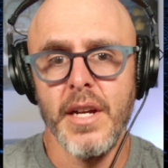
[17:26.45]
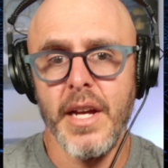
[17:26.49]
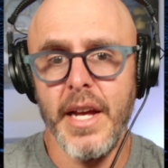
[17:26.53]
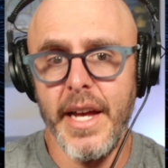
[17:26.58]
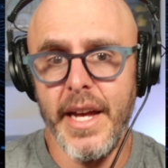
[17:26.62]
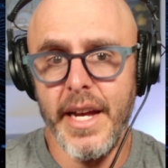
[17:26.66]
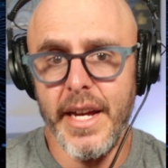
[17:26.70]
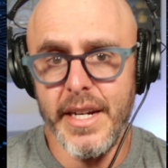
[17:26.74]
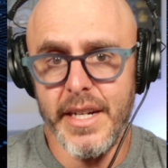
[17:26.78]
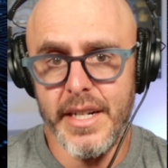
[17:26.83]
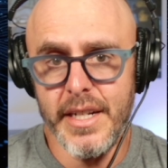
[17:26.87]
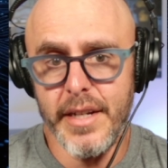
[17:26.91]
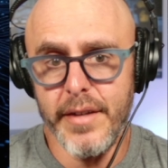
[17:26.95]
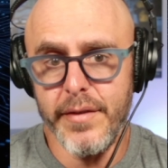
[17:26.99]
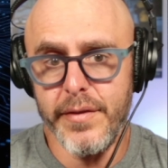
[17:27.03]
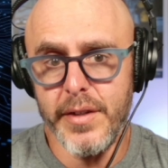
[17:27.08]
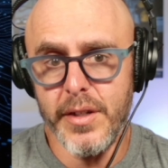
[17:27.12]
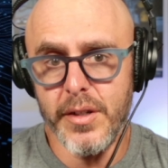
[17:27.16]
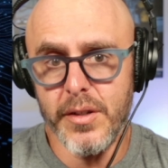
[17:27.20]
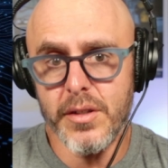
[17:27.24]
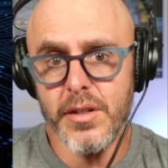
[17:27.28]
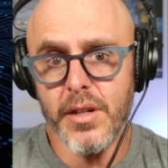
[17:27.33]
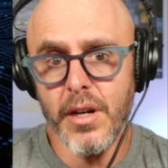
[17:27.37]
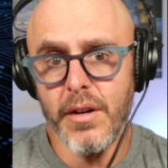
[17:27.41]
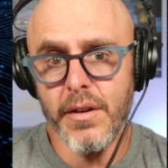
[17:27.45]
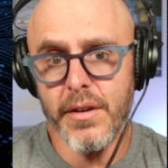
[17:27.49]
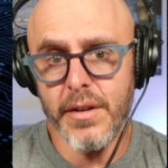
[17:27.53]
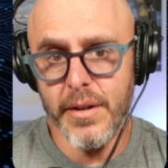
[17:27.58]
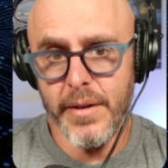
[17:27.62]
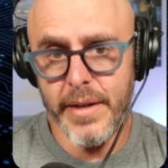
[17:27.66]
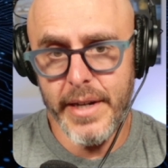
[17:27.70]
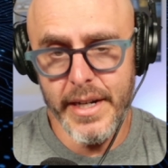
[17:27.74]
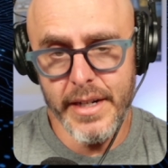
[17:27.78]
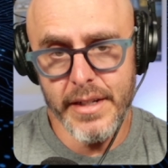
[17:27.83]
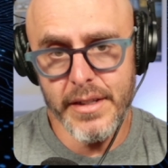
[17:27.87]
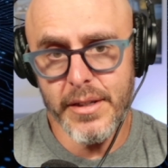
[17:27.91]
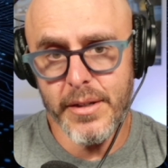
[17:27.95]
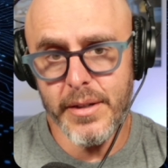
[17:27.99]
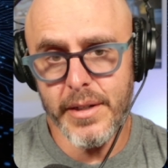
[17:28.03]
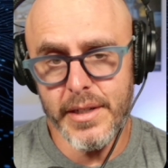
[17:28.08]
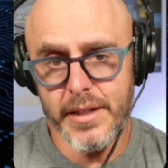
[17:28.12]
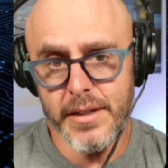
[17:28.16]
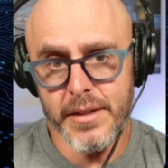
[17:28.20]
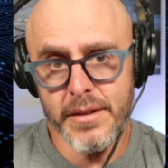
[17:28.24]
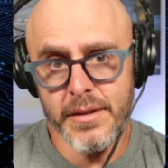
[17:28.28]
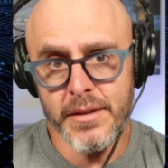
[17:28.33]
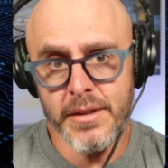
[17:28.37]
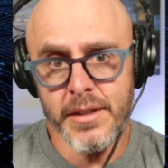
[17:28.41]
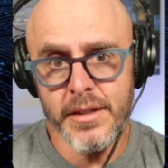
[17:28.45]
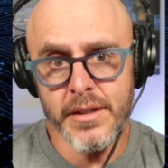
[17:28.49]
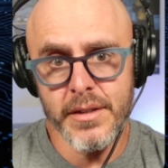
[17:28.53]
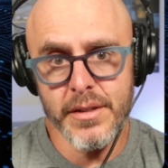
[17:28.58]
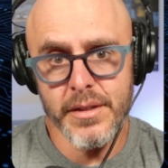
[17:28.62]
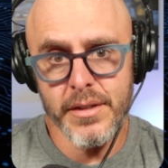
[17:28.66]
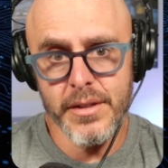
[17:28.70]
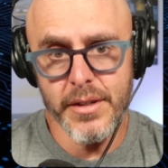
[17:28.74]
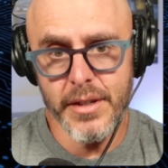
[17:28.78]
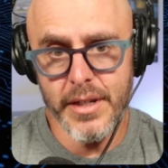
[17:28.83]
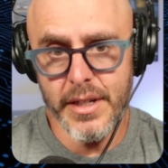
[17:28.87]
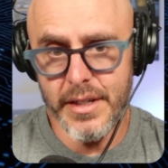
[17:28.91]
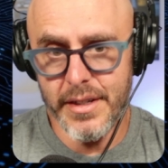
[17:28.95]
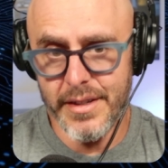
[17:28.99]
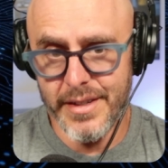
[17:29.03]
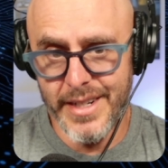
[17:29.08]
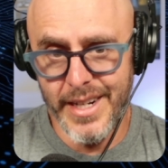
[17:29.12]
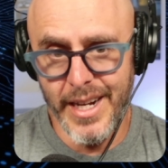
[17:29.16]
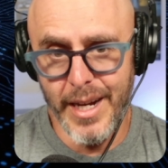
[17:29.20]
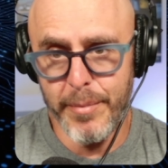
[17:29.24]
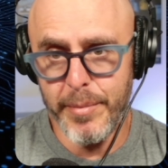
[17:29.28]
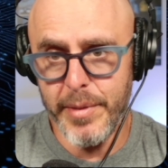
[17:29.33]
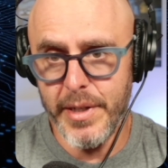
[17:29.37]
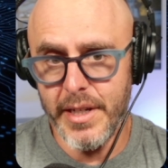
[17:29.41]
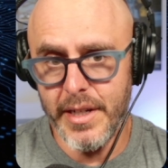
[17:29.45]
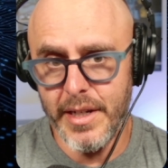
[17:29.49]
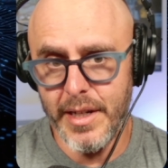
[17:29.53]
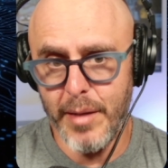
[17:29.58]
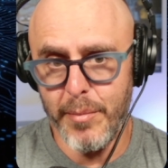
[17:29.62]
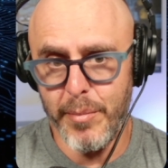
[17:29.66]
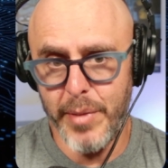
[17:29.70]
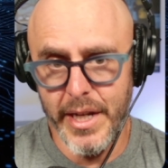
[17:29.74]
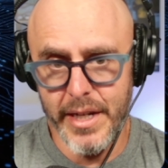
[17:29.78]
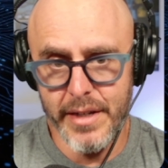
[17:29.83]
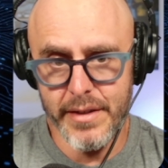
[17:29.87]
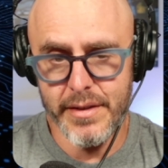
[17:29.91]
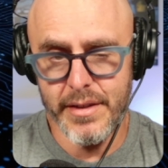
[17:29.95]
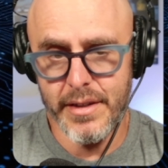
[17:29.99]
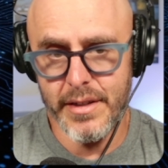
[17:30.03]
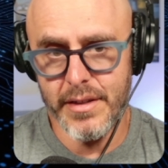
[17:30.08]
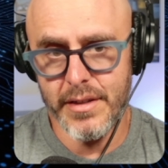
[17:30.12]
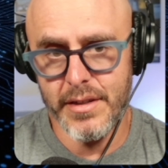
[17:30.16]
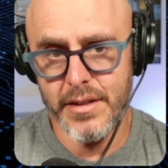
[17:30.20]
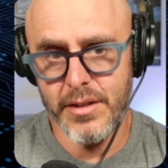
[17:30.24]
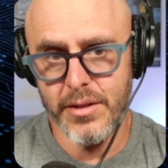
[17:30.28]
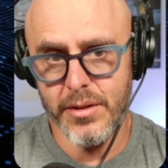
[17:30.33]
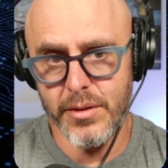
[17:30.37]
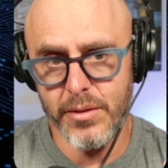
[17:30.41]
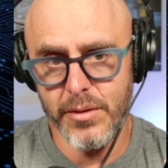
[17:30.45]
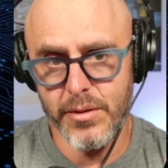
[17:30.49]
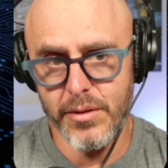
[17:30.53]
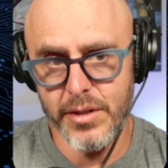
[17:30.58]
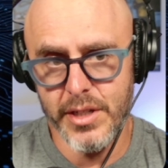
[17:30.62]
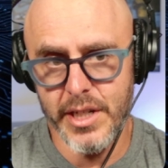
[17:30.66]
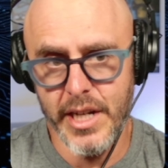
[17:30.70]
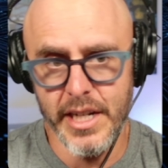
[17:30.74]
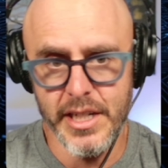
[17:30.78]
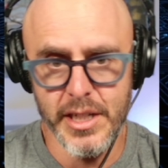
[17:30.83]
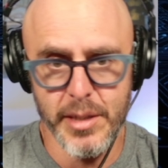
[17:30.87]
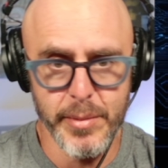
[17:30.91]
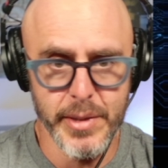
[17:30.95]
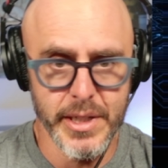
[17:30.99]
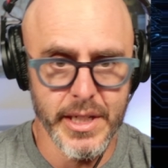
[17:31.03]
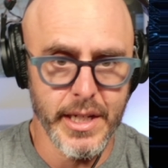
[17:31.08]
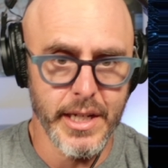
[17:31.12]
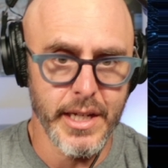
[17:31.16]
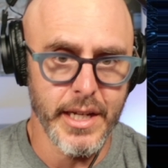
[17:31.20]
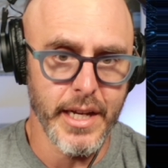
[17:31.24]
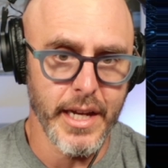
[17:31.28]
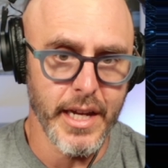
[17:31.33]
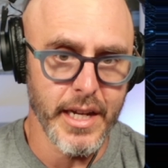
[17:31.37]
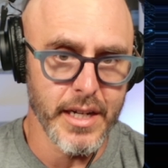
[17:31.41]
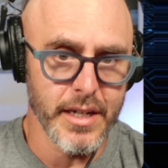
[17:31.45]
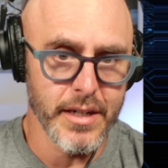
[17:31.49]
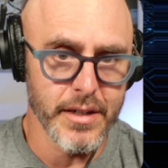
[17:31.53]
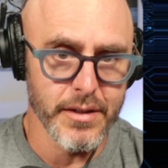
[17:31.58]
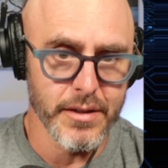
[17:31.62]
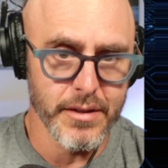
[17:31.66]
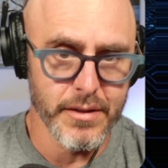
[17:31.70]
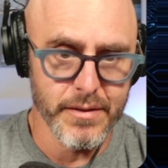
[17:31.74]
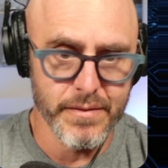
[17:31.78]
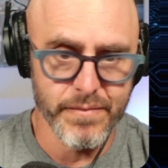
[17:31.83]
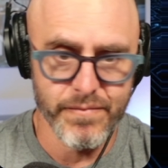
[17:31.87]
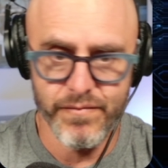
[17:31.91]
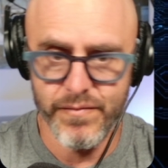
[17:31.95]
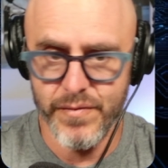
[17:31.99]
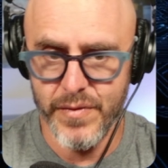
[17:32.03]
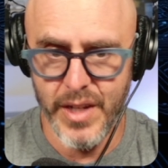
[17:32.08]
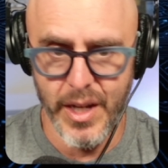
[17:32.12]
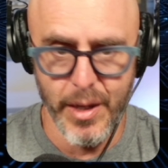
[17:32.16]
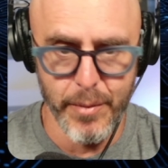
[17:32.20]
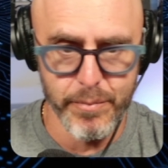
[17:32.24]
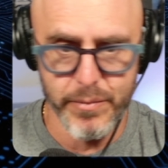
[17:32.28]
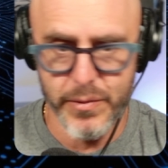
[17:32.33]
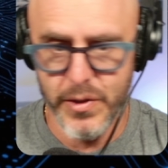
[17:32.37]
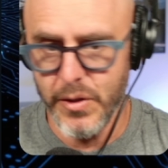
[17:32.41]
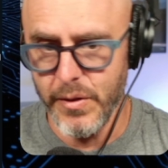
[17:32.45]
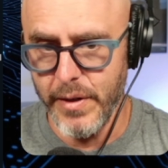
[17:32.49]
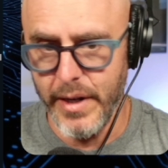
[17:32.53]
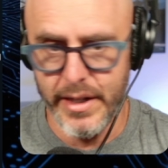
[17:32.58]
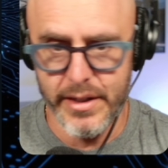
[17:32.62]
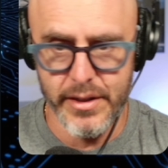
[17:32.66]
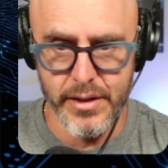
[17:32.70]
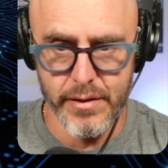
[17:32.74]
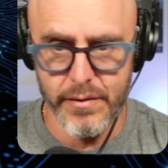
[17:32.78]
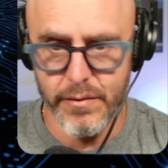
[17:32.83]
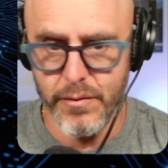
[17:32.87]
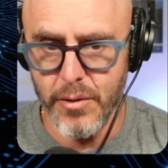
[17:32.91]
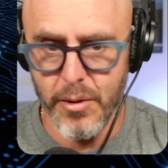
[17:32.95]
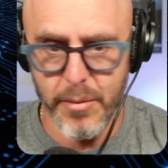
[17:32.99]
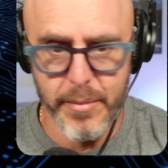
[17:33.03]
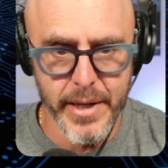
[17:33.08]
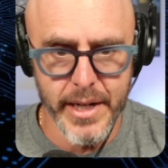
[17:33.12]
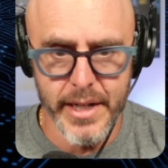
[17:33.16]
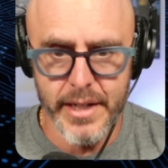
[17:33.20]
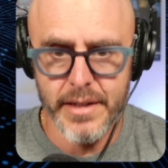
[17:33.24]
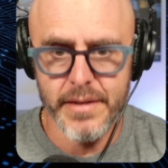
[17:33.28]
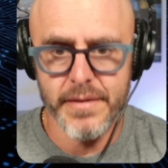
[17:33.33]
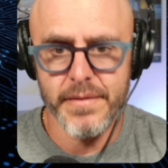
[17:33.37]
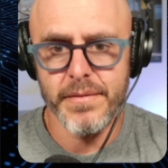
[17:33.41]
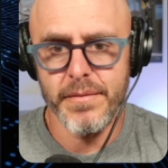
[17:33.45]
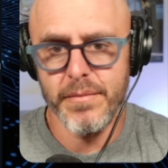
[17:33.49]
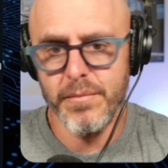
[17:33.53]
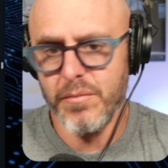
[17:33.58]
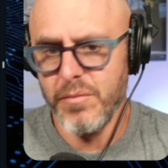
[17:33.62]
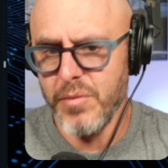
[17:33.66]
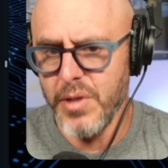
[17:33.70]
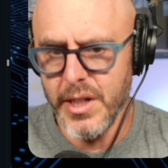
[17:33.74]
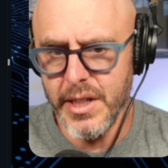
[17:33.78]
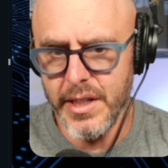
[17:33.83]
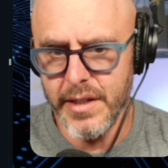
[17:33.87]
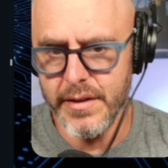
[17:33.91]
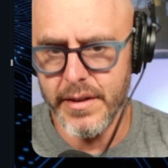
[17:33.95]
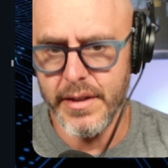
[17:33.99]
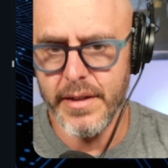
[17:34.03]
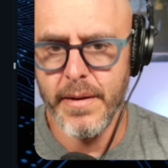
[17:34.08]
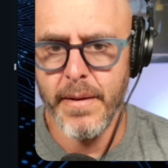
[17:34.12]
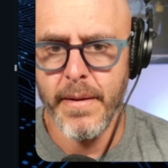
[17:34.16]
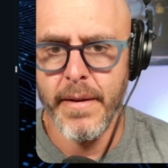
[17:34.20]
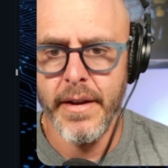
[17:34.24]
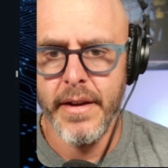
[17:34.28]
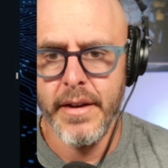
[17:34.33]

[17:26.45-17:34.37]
And if you don't know how to do it, you can just copy and paste this to ChatGPT and it'll help correct your formatting. Pretty easy.